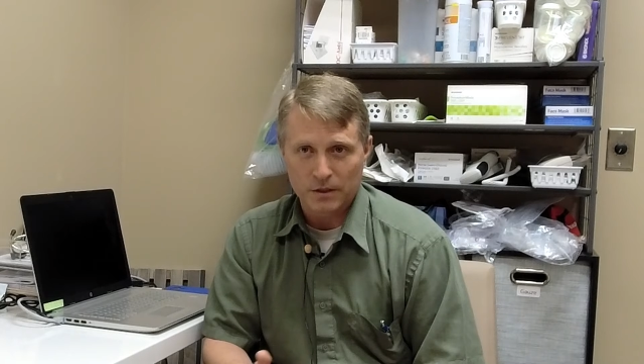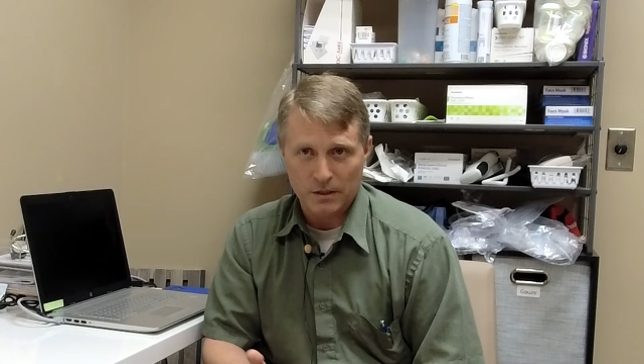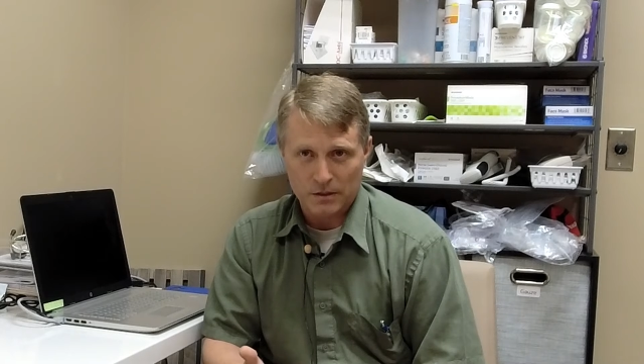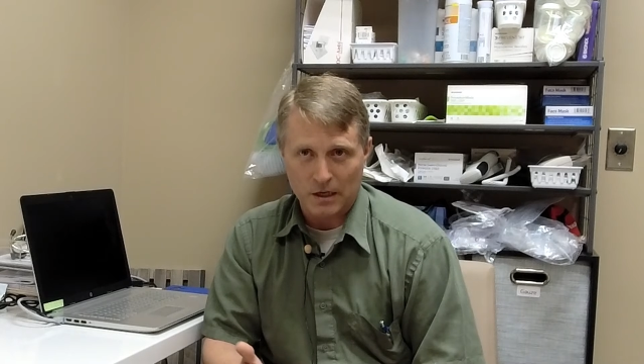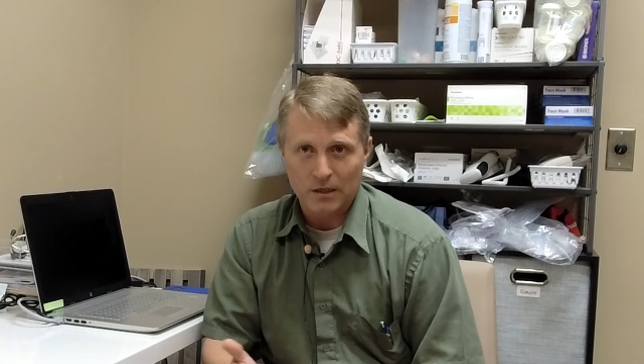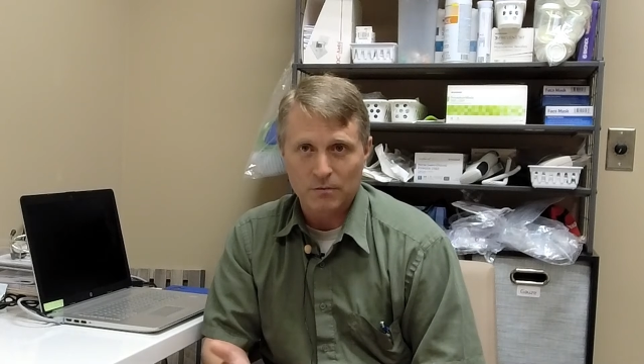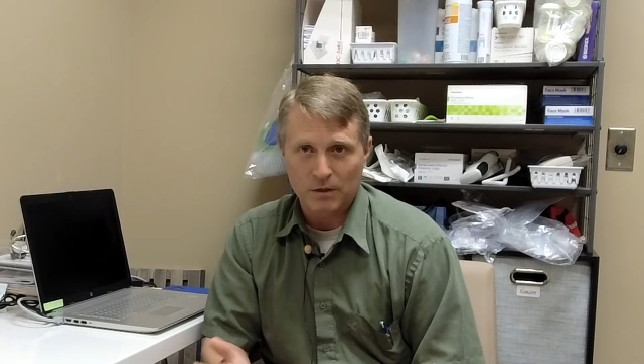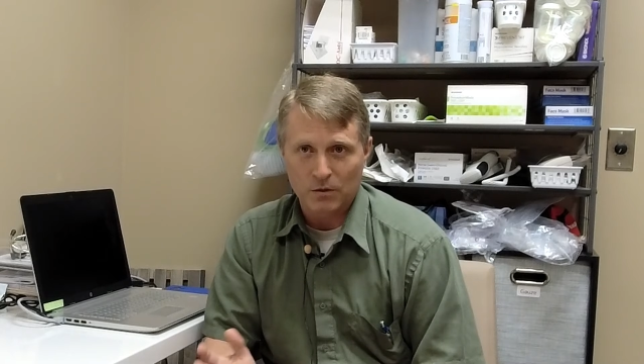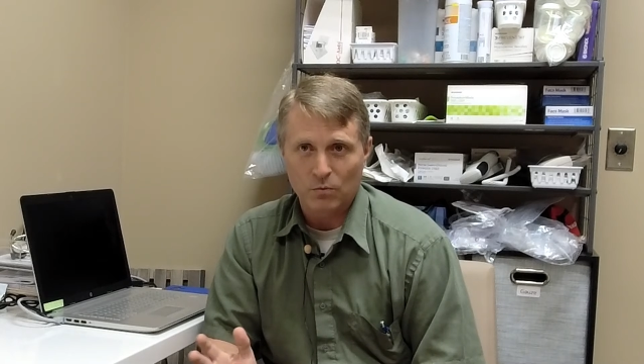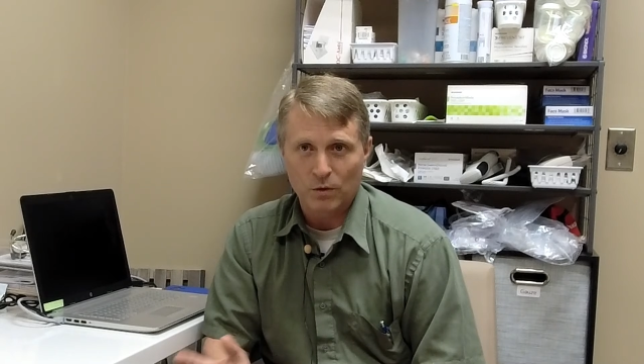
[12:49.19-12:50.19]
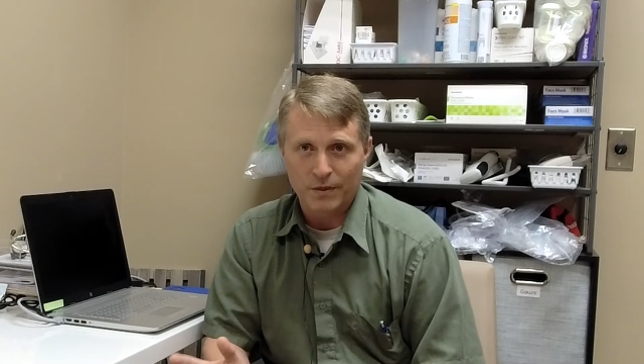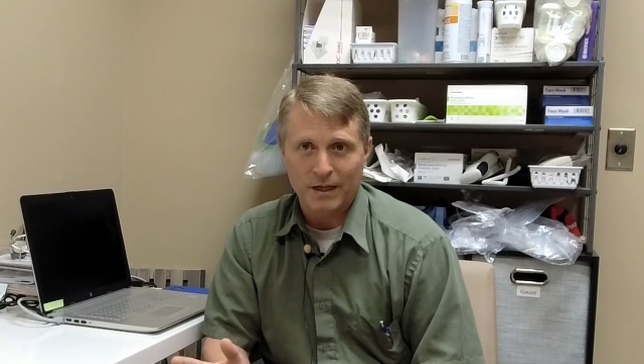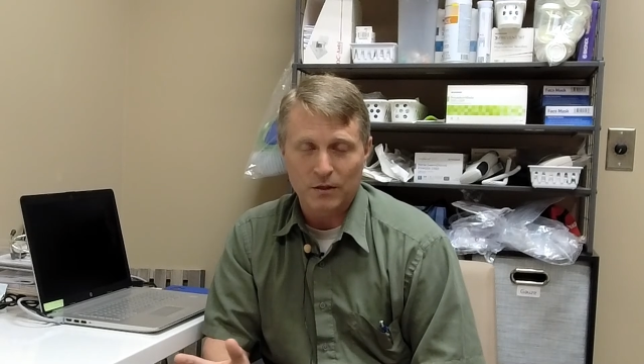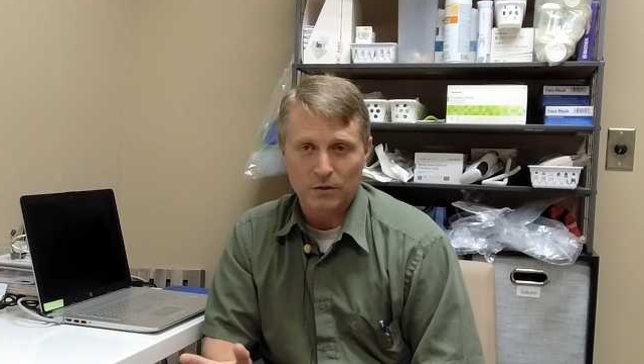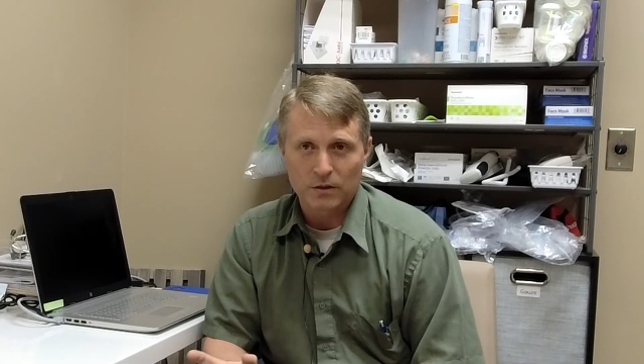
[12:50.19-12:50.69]
and talked about what
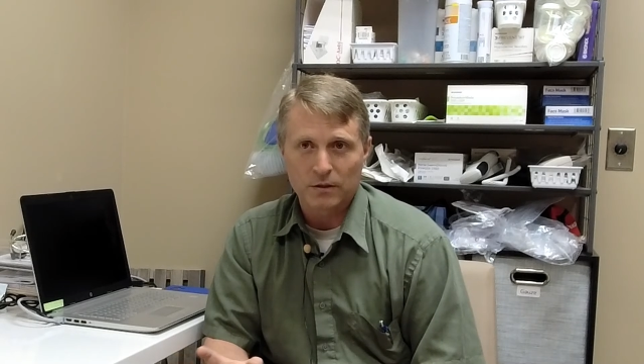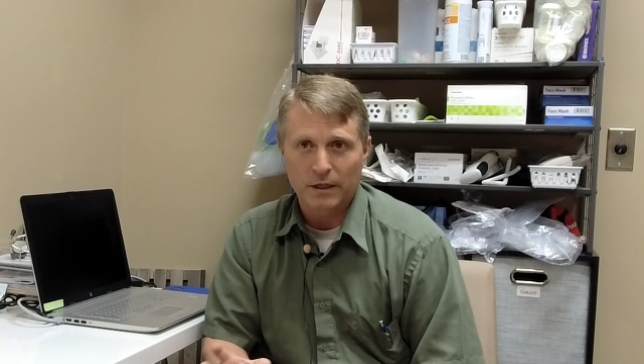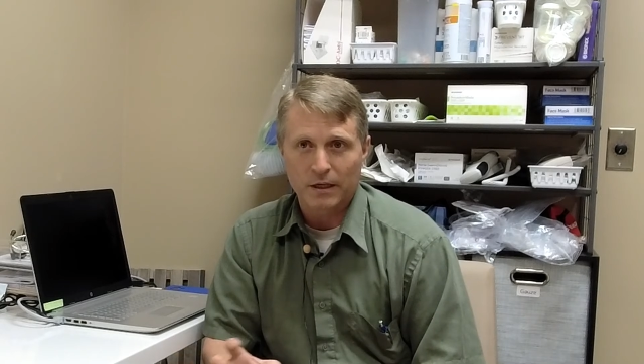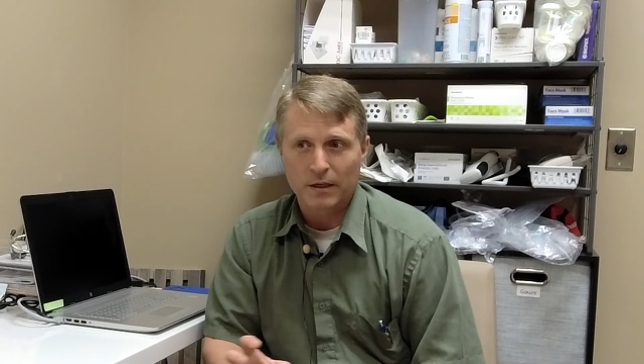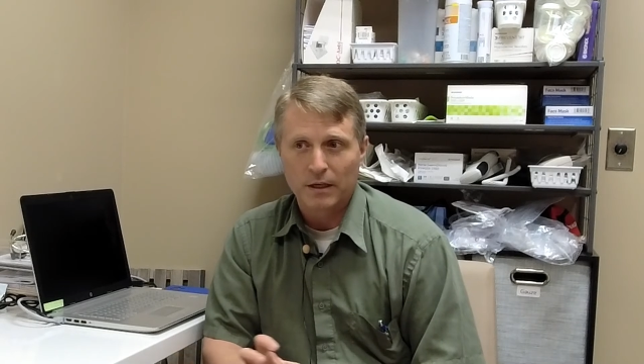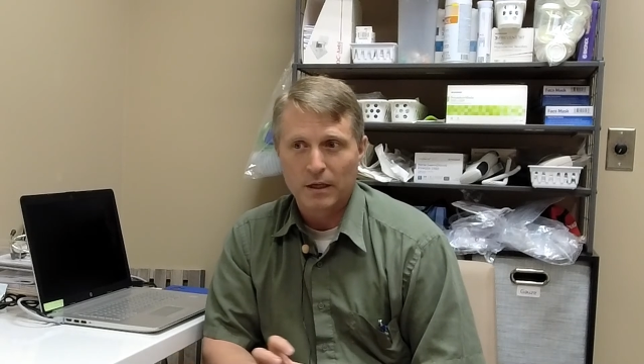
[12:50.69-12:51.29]
that looked like